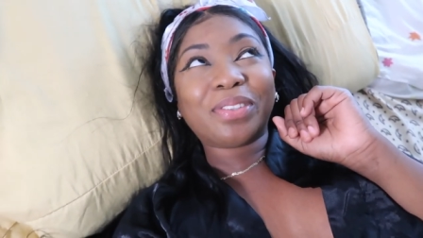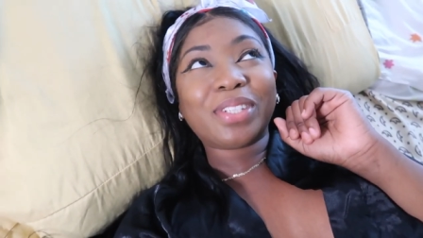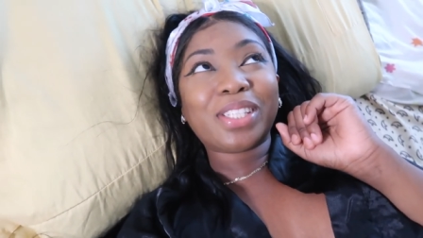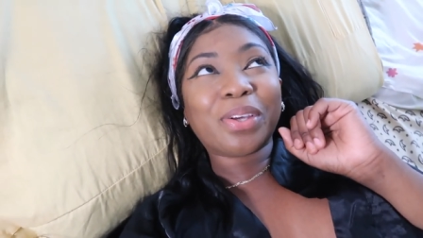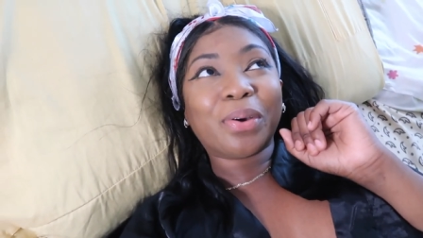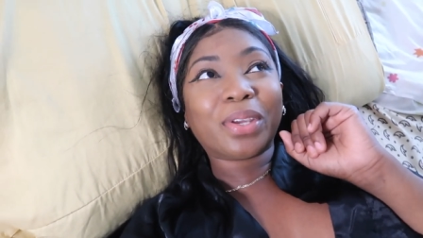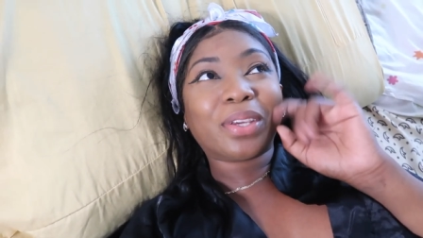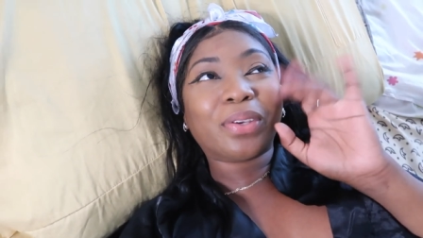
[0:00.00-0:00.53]
it was
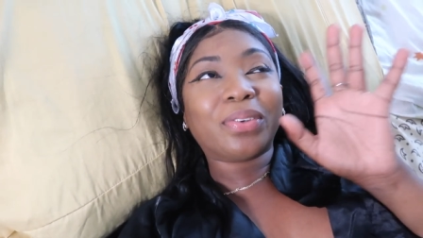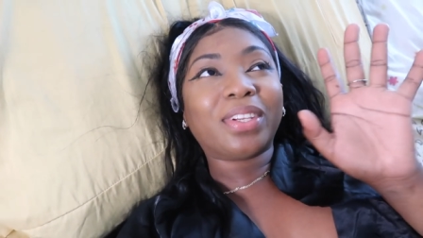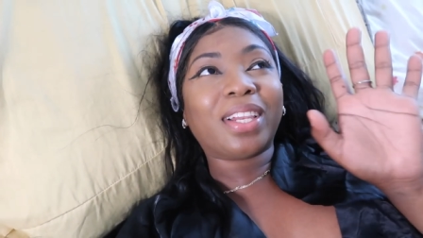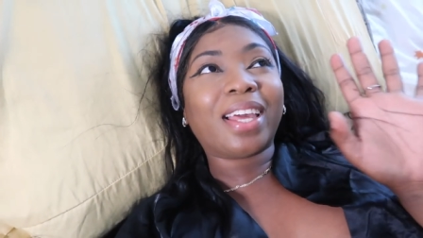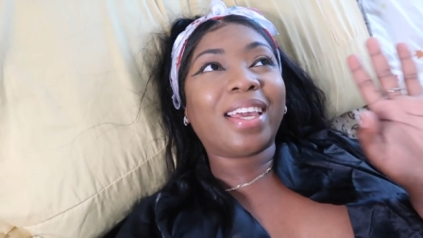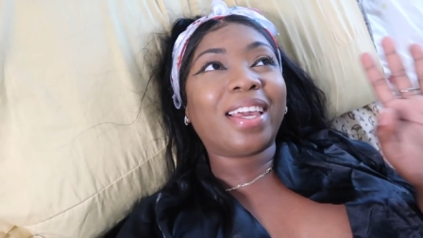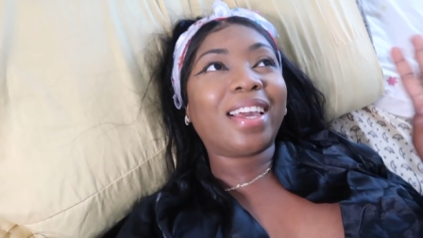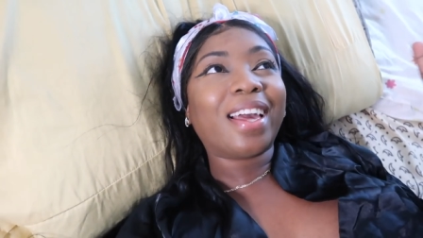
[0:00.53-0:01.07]
so cute
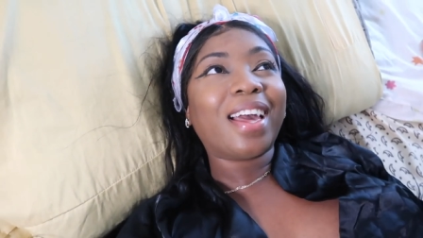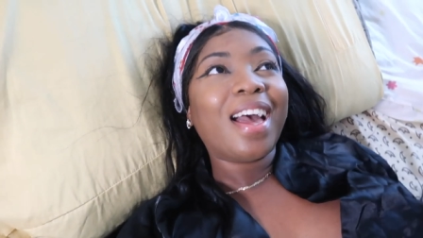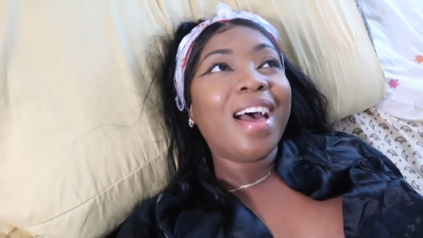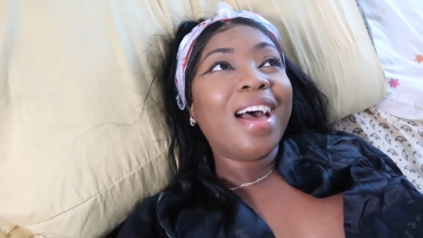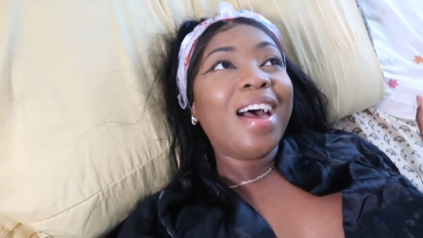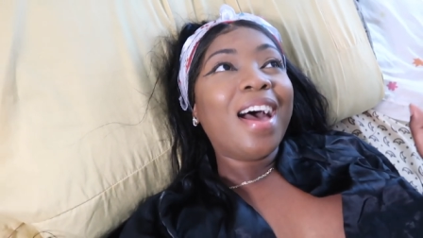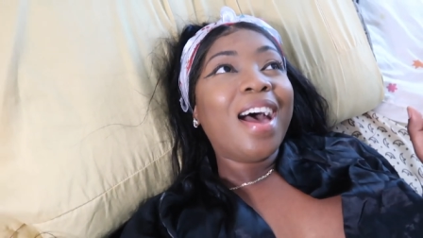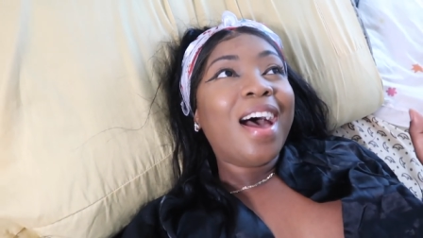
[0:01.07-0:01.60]
like
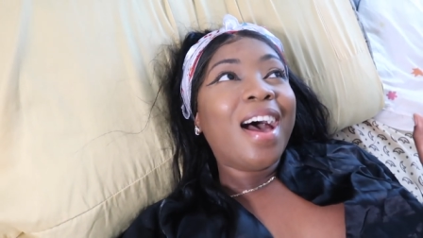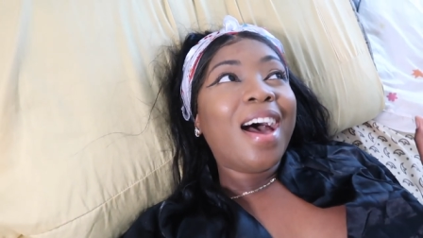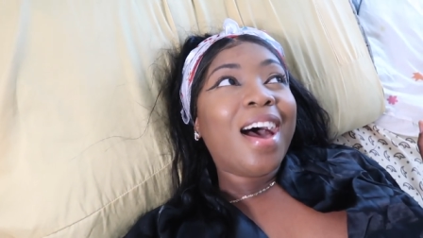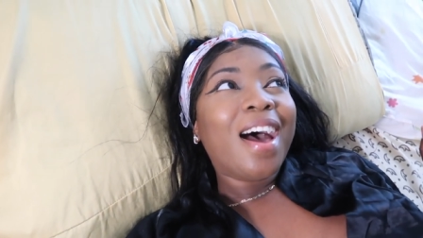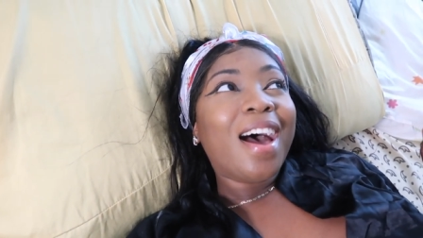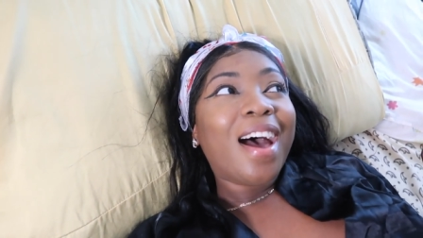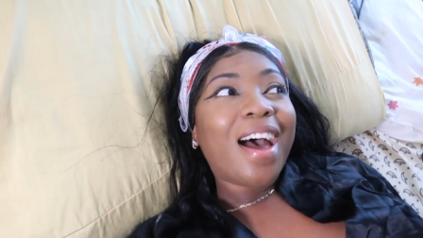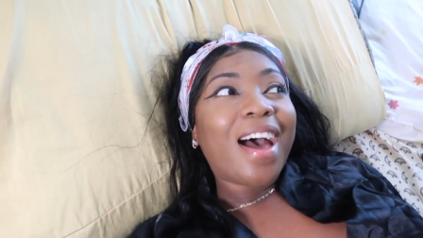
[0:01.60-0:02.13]

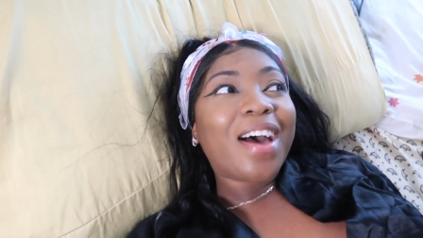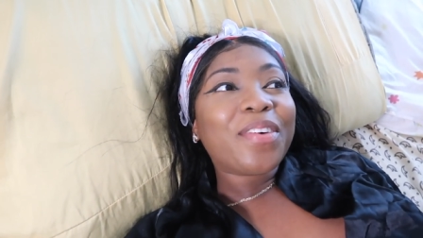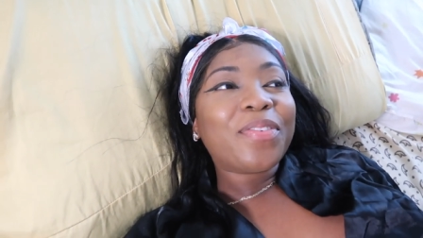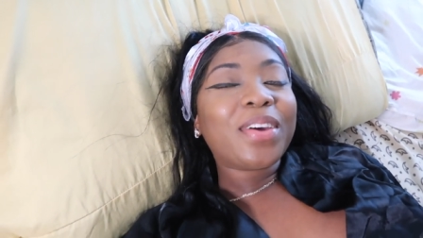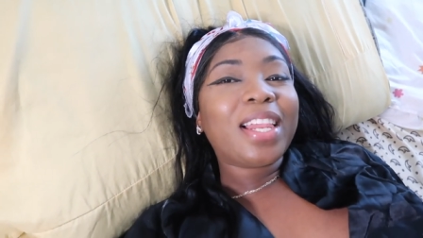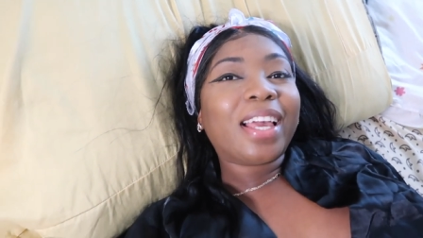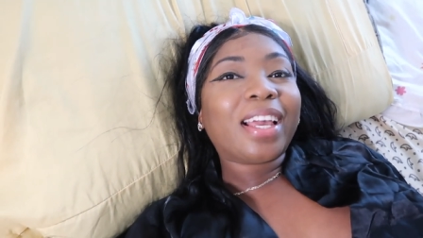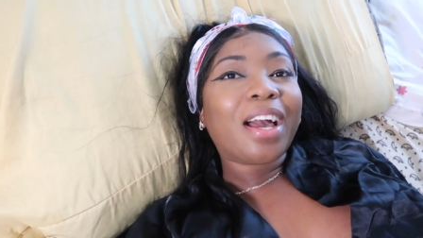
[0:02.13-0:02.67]
i
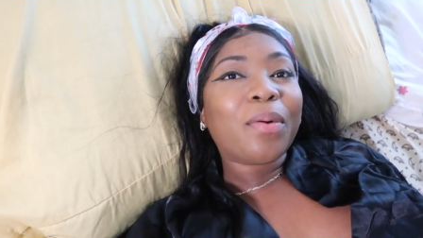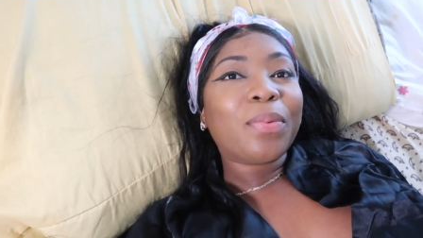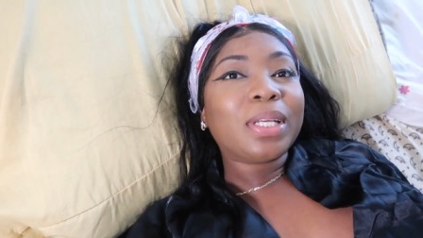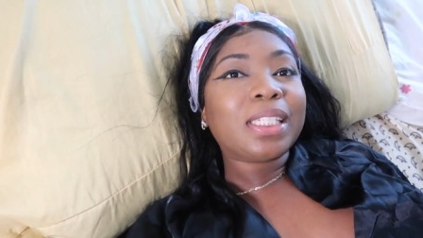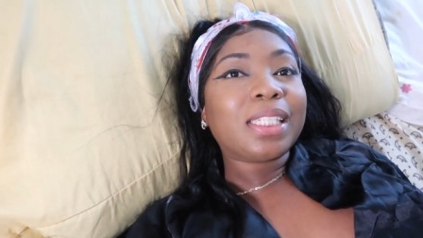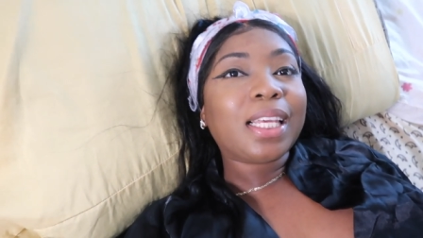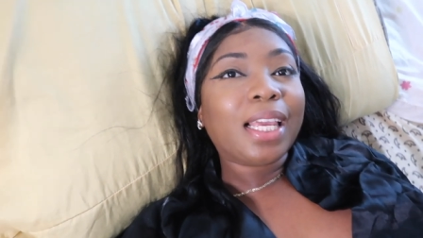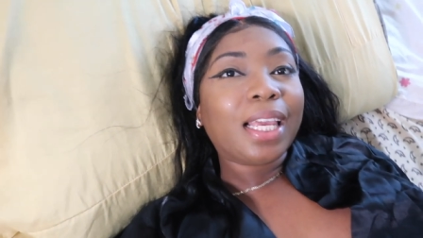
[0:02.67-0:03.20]
felt like i
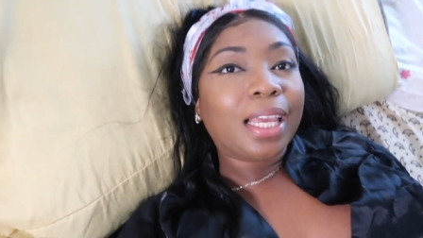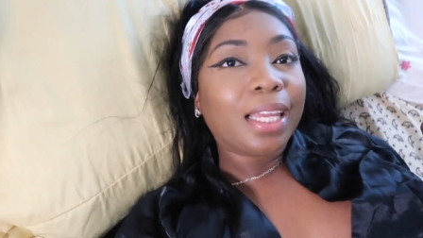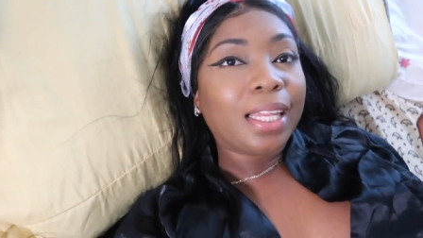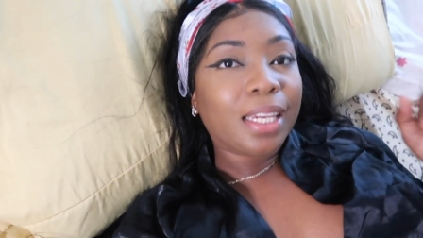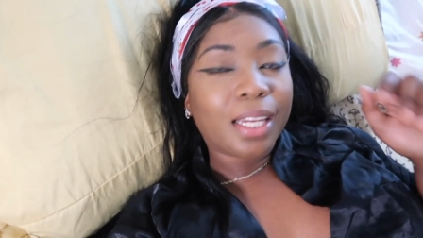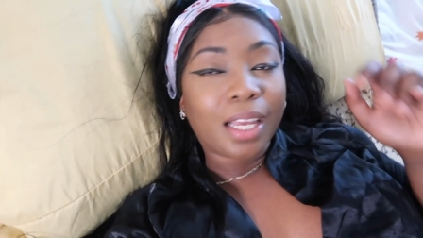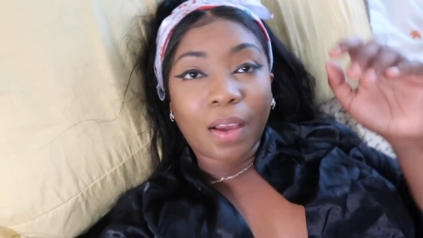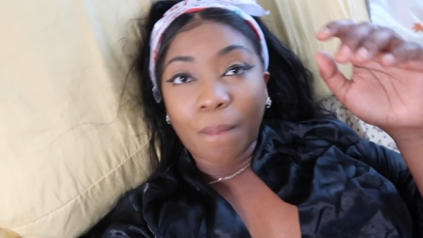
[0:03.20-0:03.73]
was
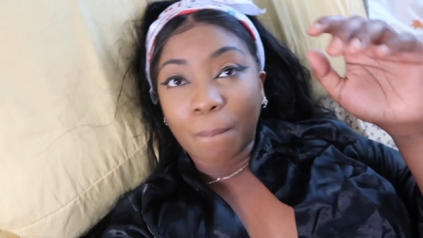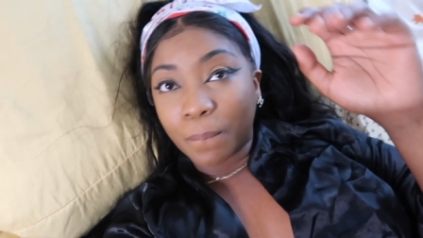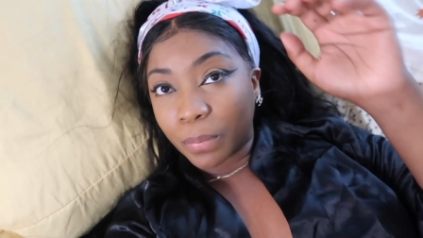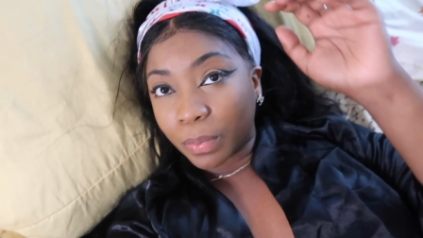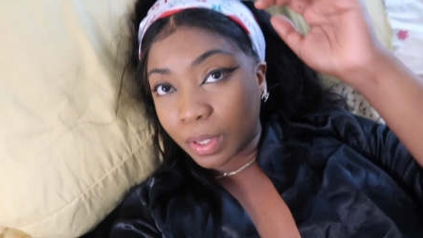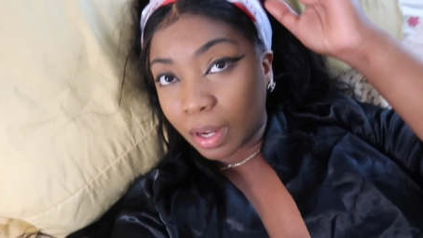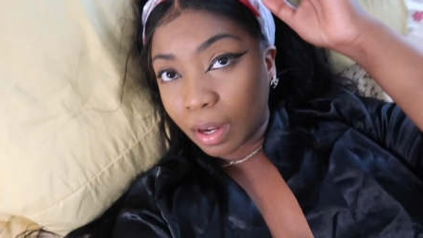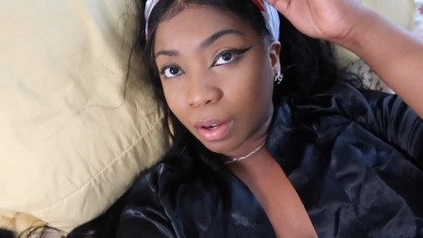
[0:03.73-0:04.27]
in
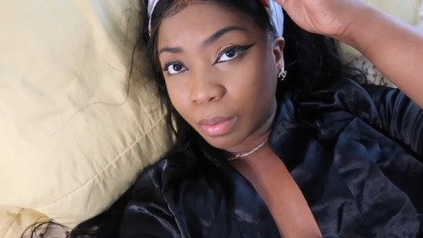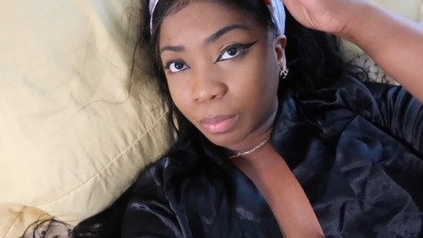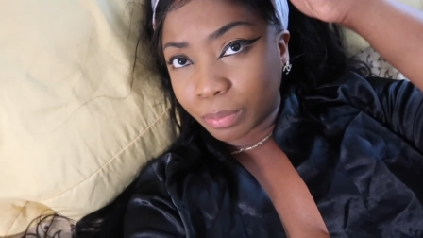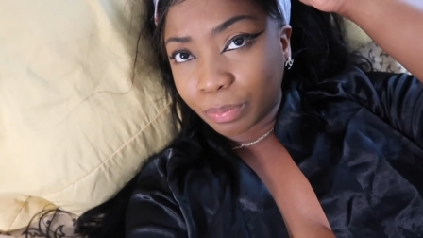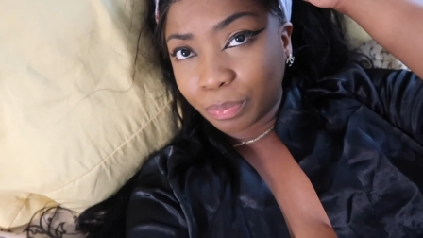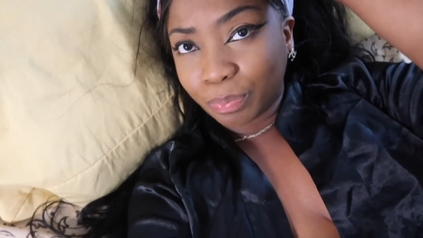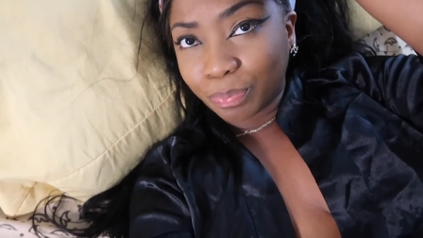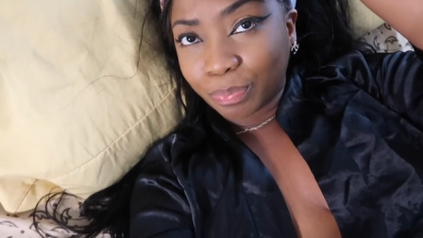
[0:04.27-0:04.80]

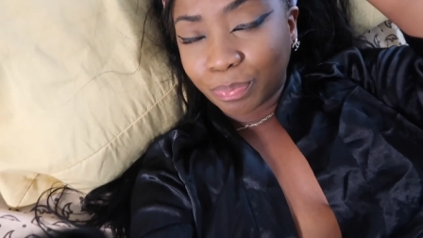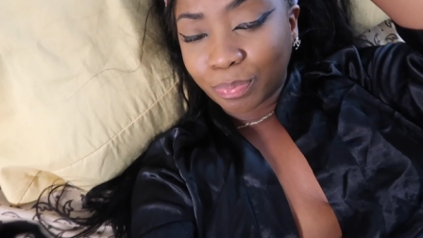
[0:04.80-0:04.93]
um